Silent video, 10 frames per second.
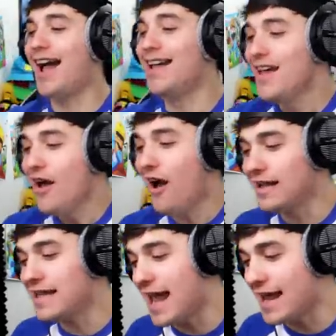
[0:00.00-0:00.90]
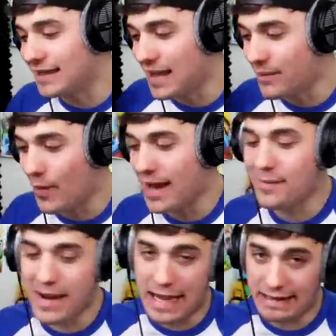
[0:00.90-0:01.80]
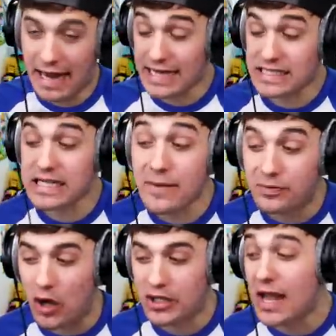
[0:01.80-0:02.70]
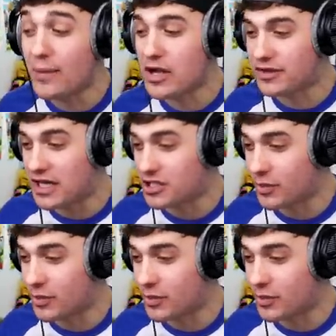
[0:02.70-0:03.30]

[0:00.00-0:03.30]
Okay, wait a minute. I slept. Okay, we got this.